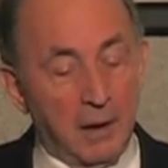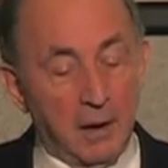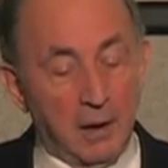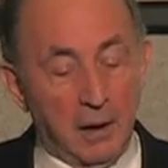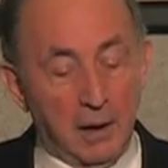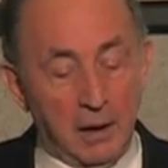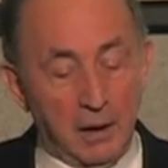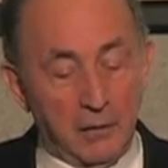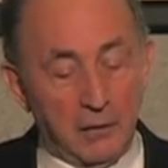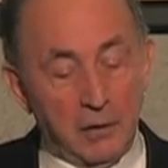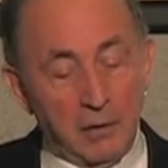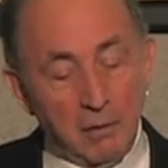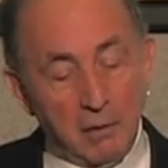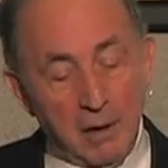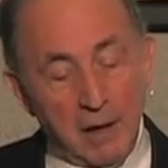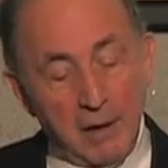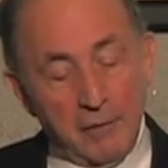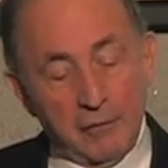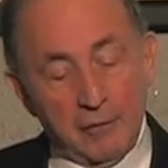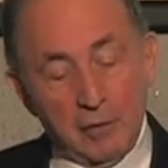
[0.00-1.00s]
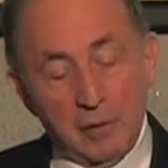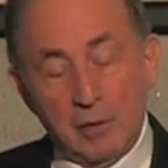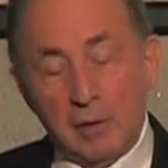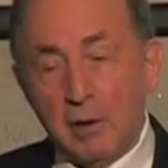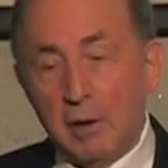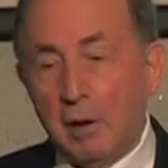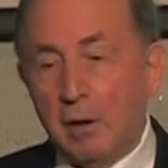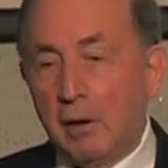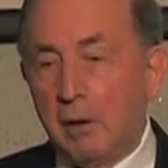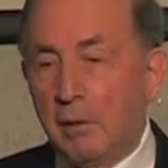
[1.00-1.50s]
is you have to
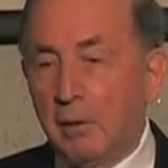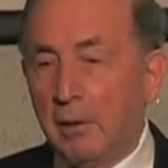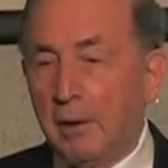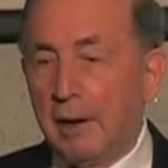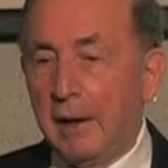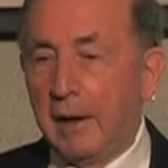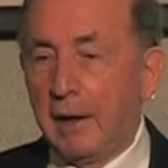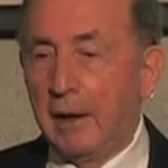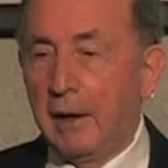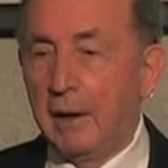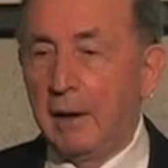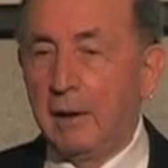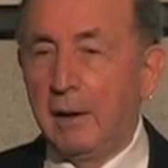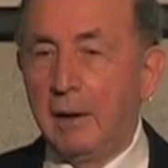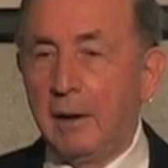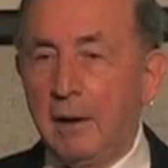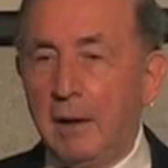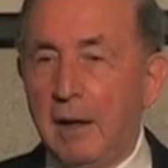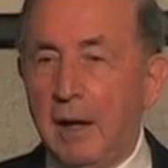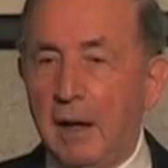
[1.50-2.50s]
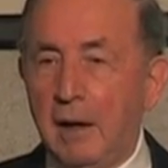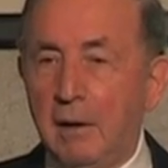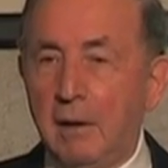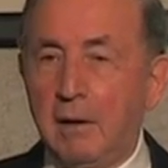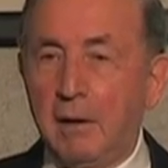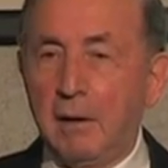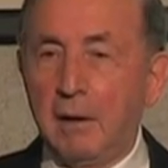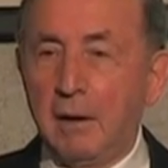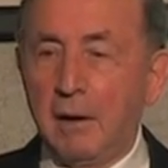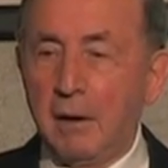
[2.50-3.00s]
go and
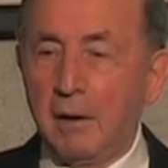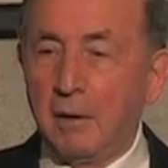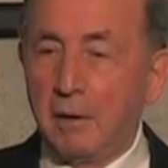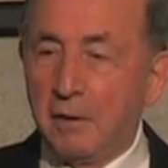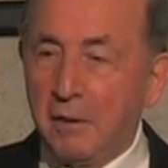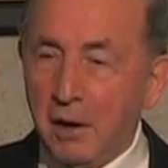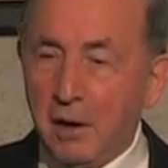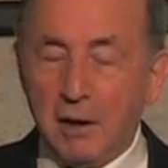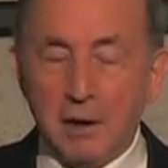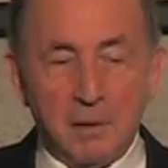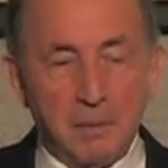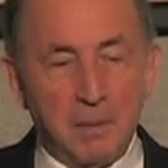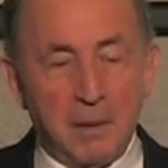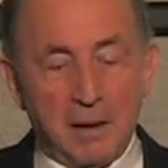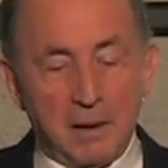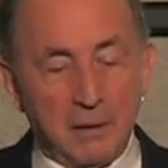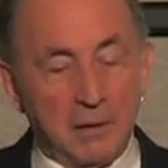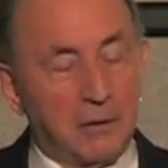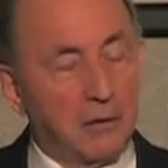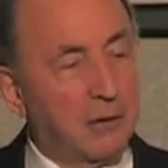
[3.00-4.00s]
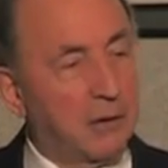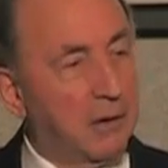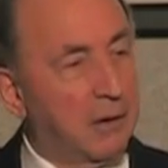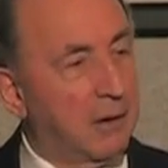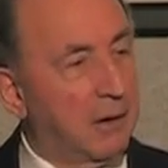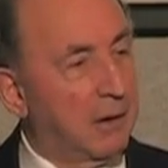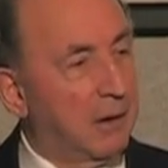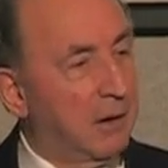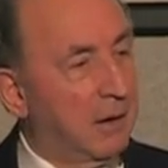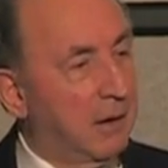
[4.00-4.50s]
get your ticket punched
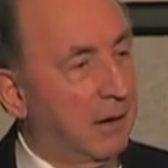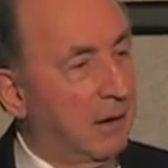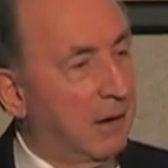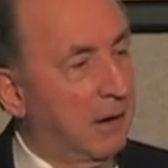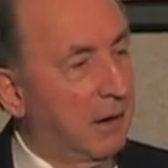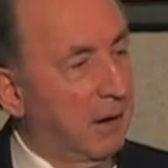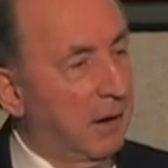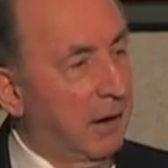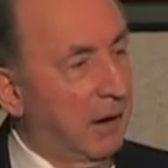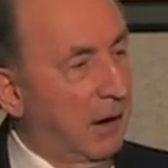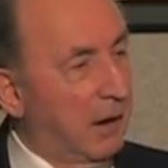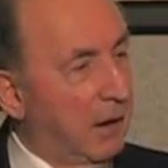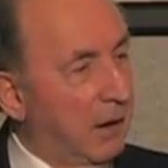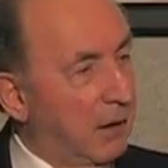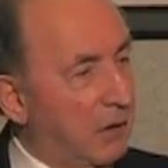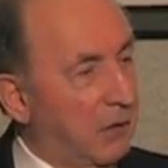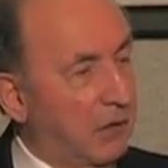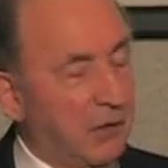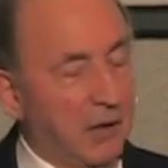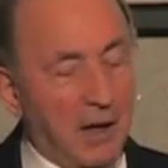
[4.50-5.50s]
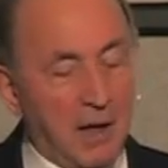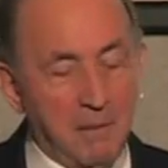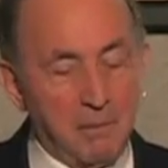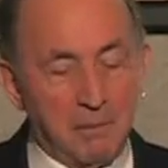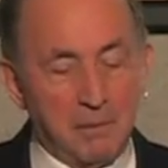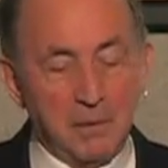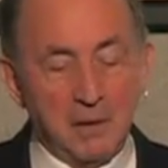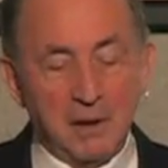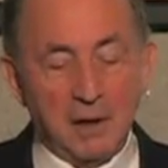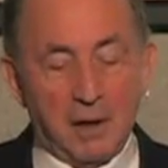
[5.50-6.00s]
and a
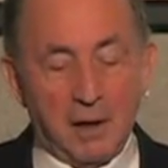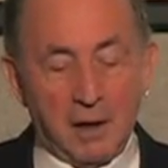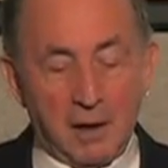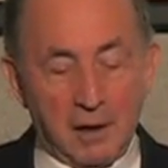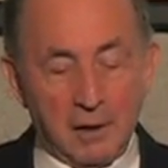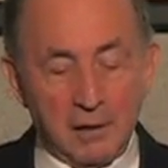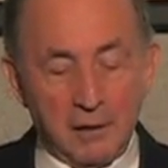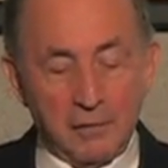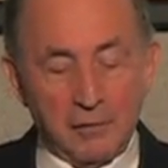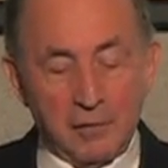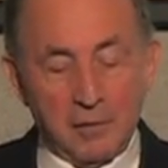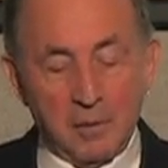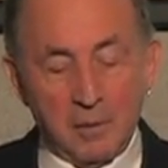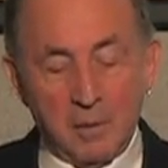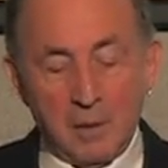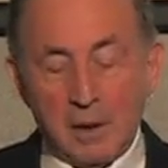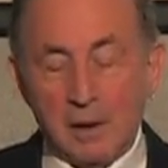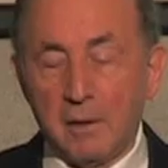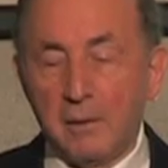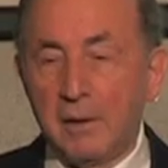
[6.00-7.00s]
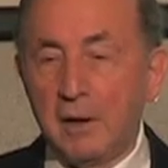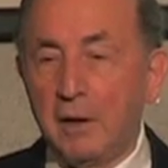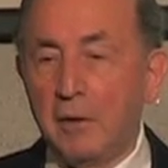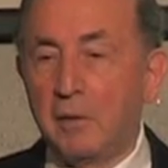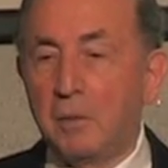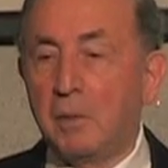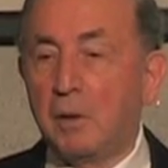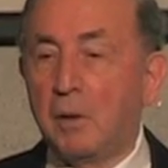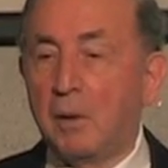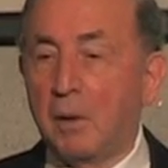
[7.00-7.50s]
stamp put on from one of
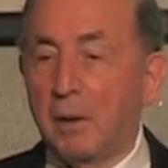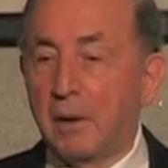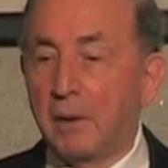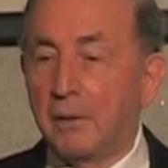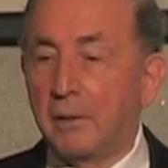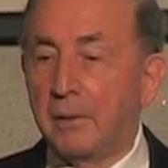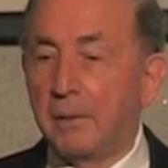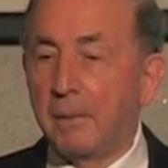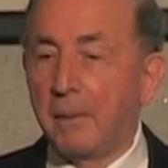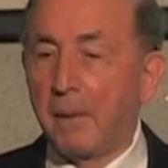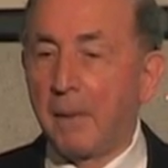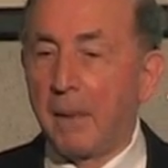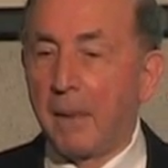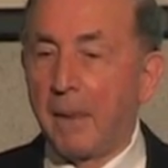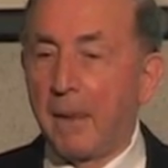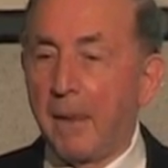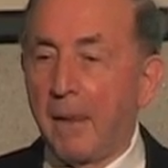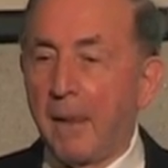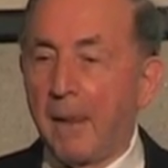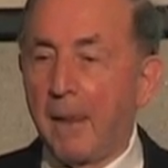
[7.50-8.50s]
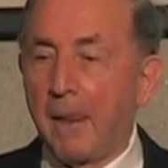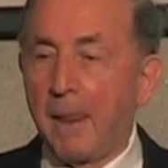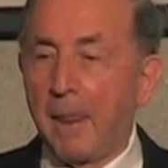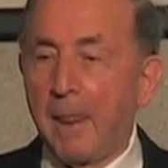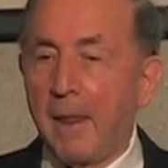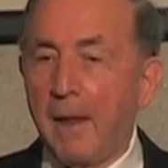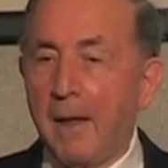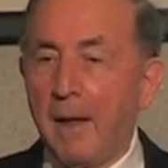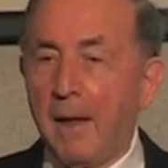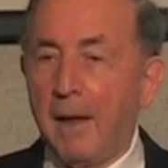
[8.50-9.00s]
these boards.
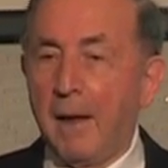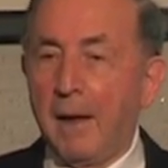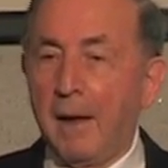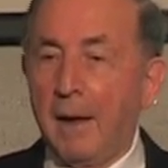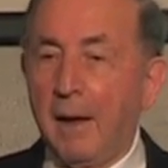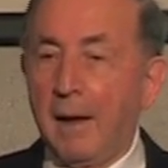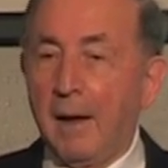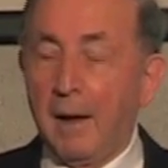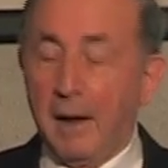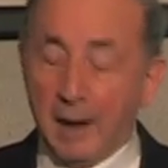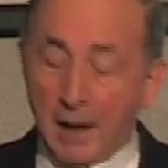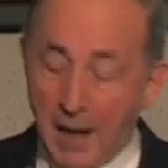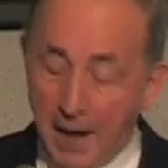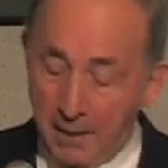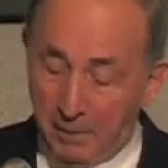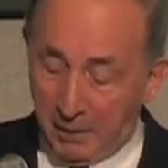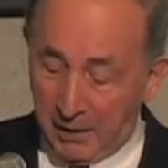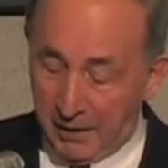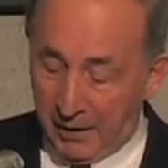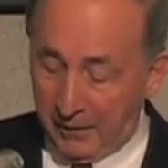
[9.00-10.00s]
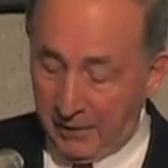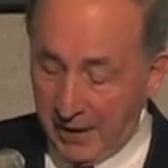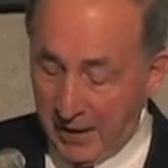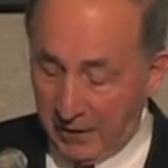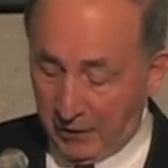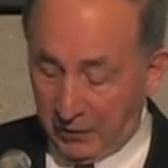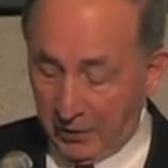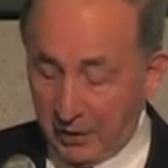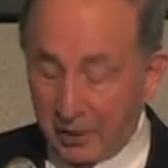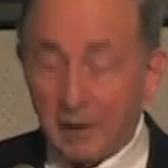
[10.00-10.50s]
And I believe
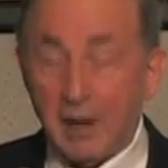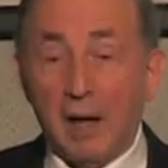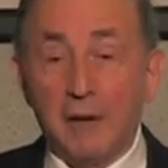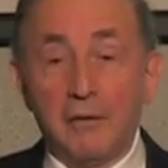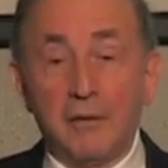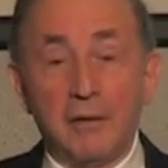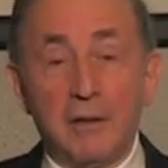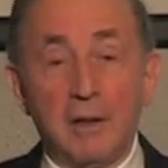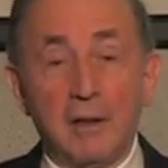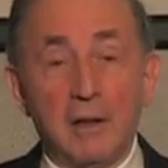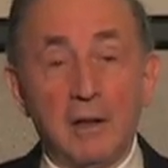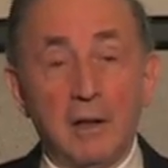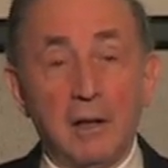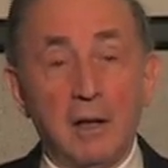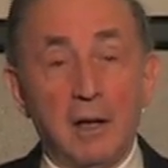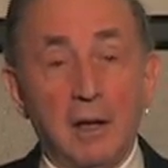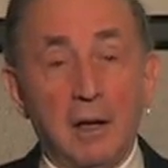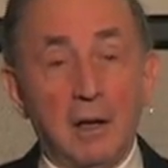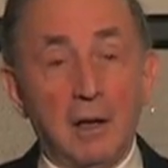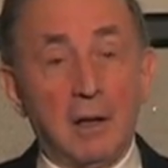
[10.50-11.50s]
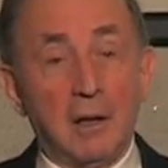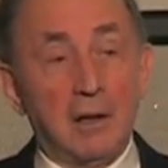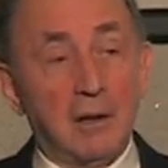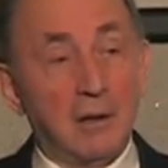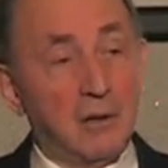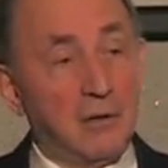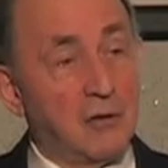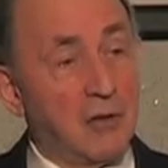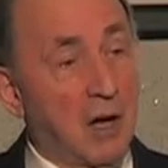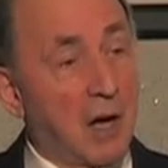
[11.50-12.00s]
that's a tough
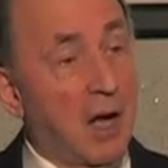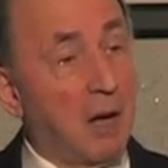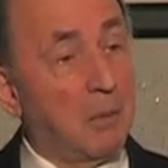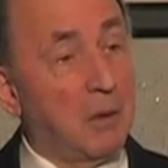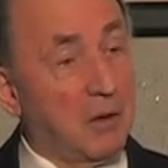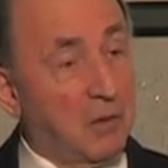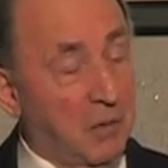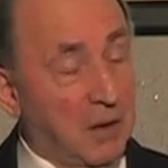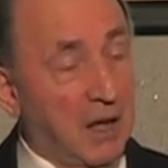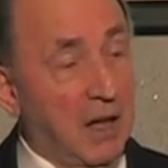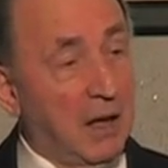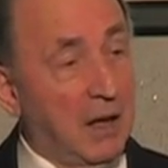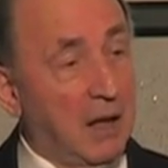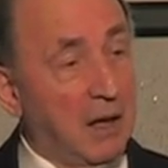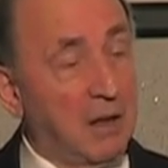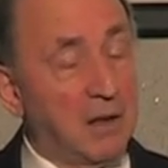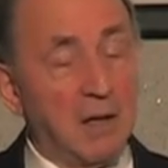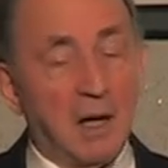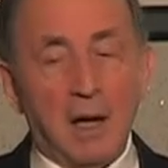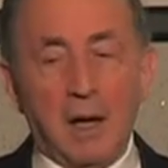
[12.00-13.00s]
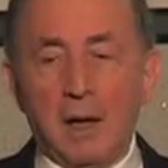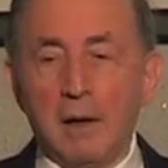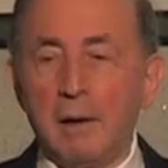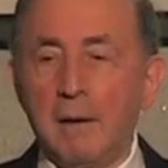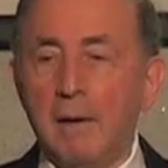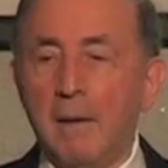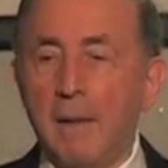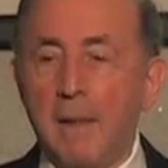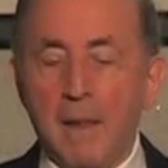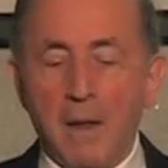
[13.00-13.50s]
job. It's getting
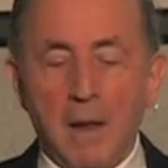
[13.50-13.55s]
done.